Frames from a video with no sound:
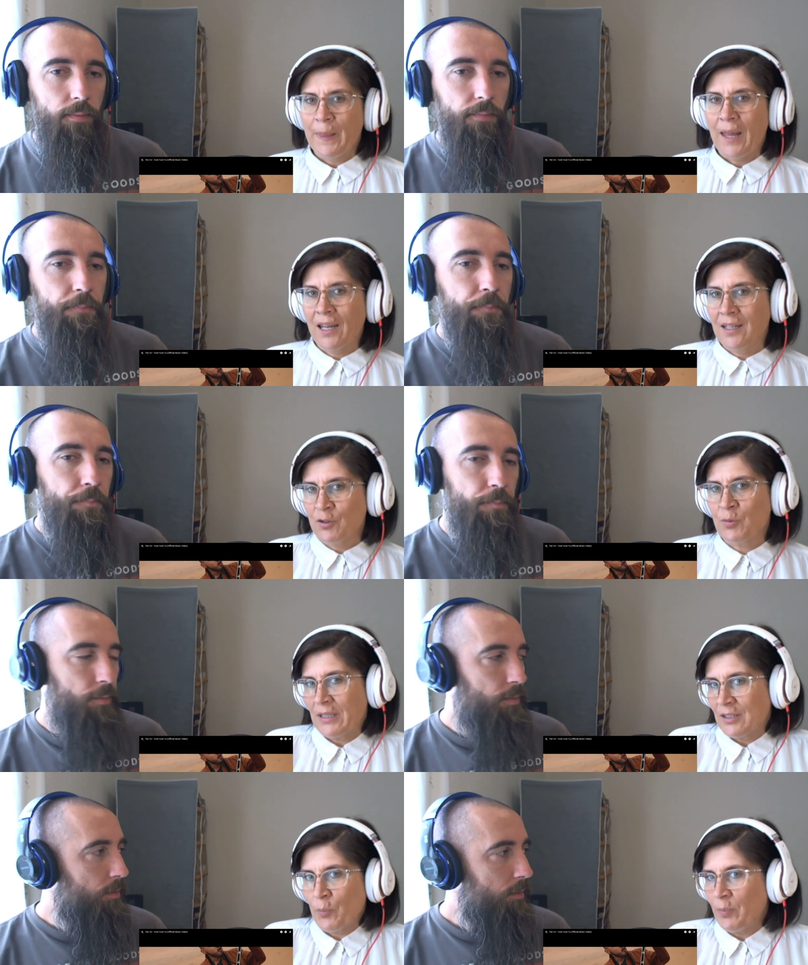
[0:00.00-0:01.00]
Speaker 1: And this one
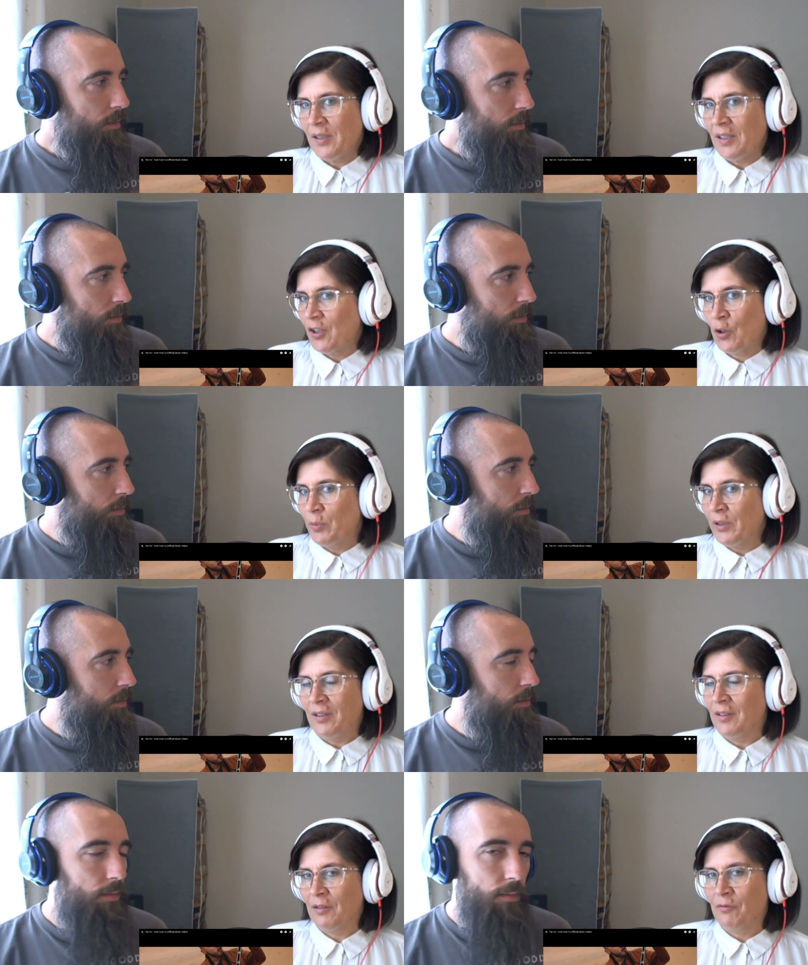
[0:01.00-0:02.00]
is completely,
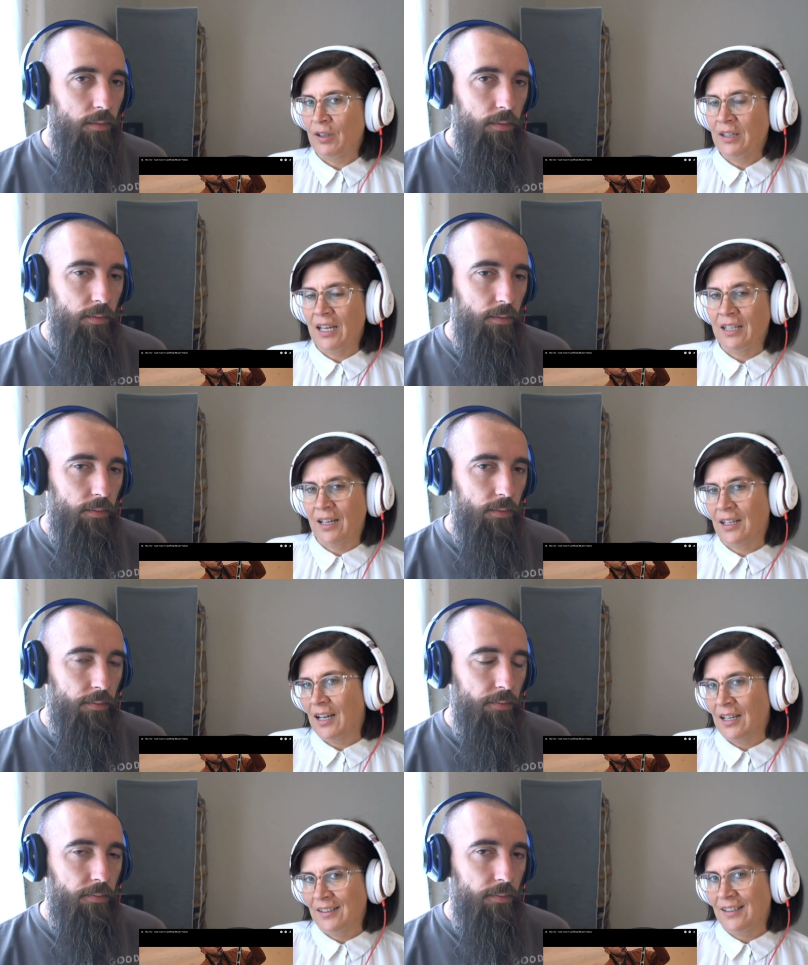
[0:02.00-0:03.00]
completely different. And I,
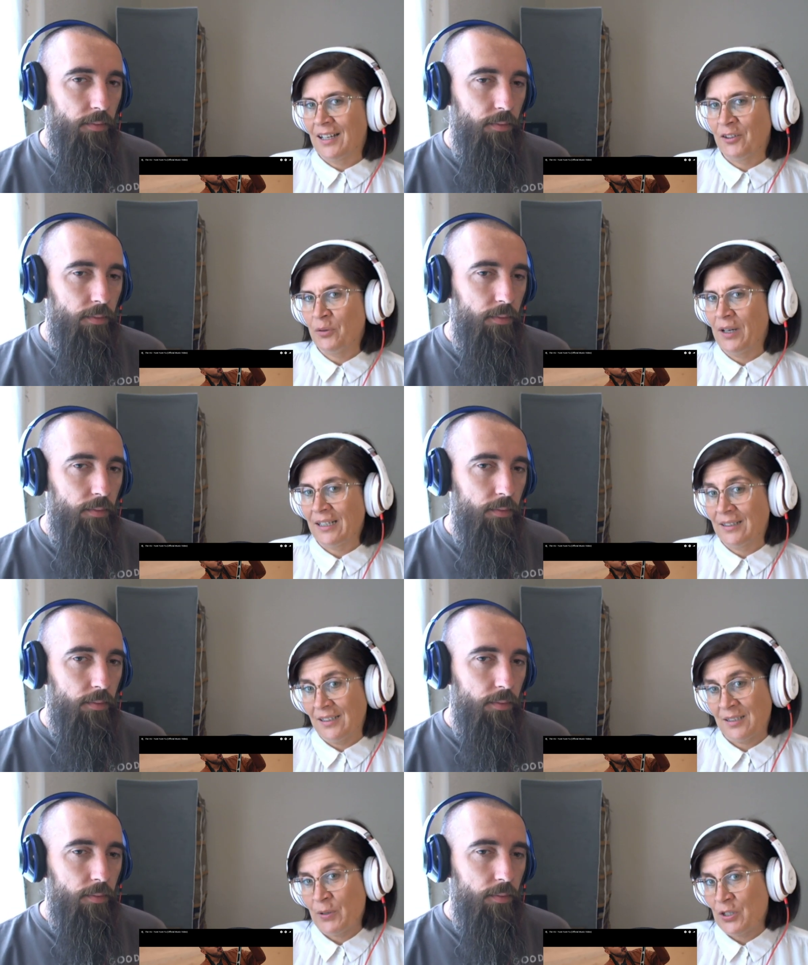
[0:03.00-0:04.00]
I, I do like, the,
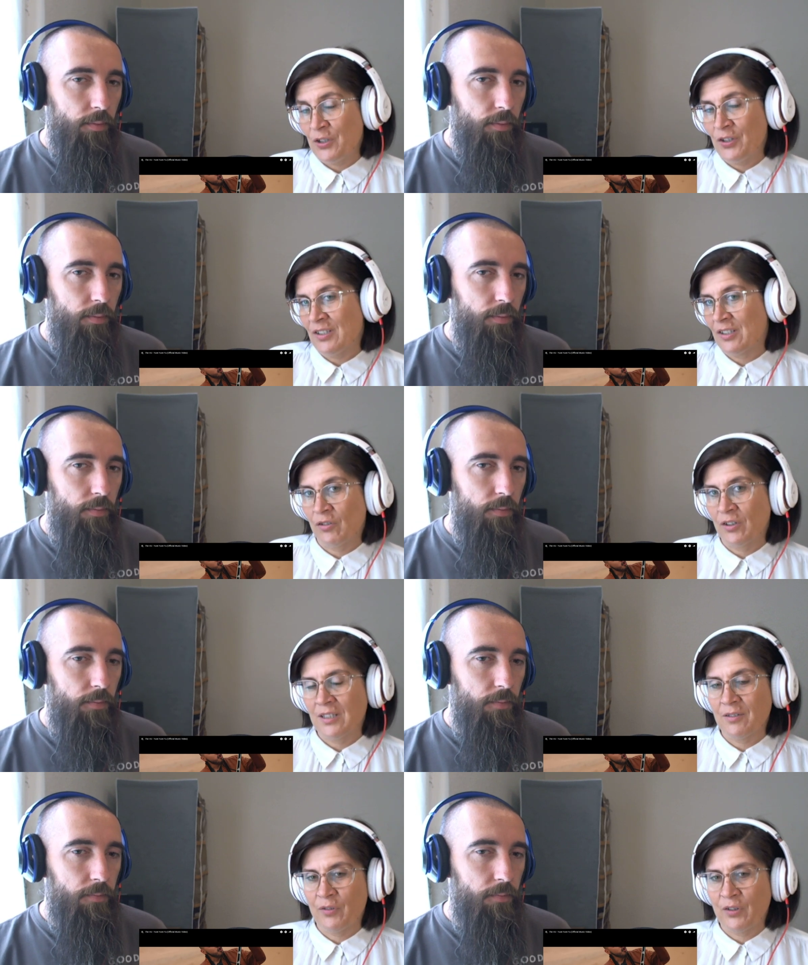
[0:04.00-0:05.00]
especially this song.
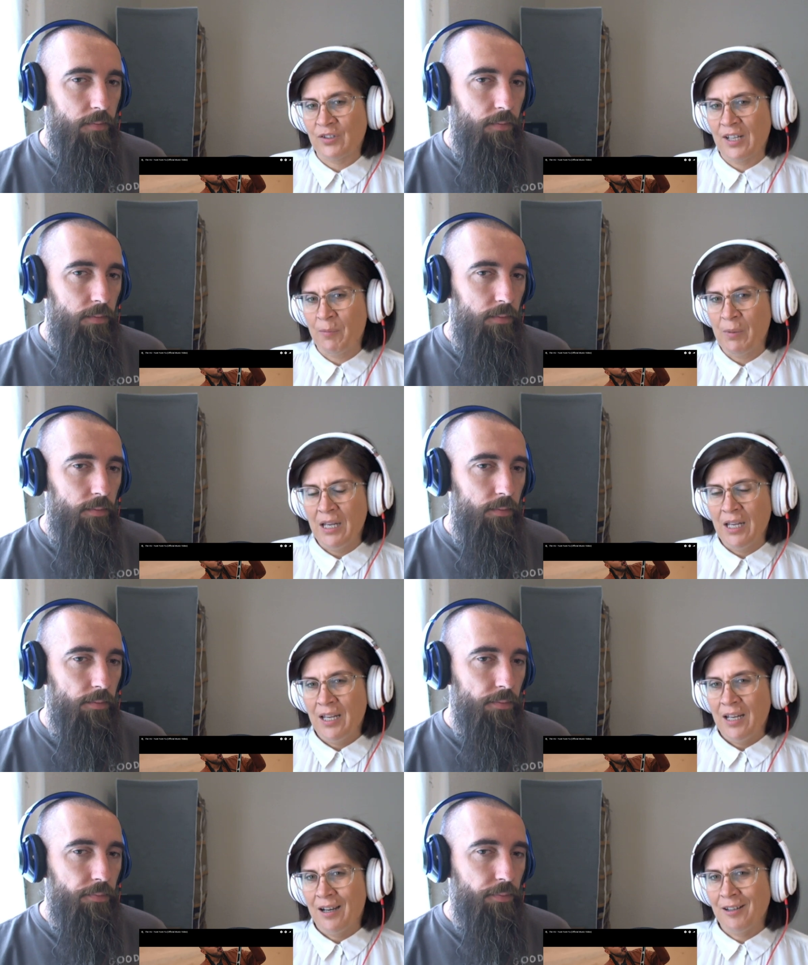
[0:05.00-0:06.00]
It's the first time.
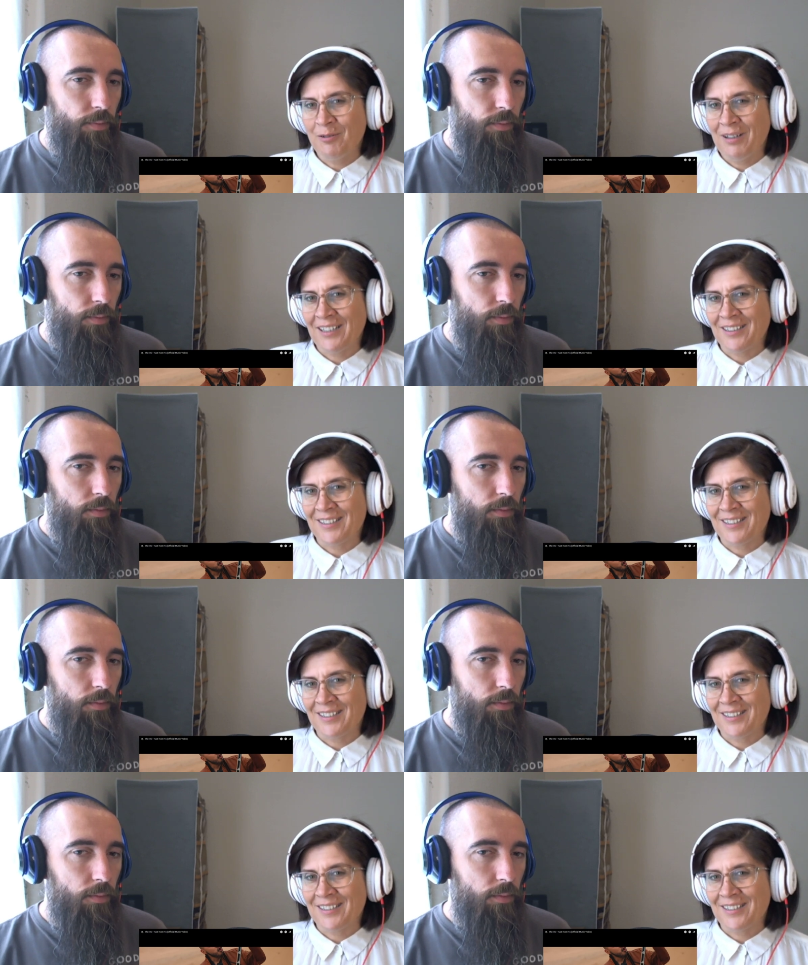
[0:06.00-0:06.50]
I do like the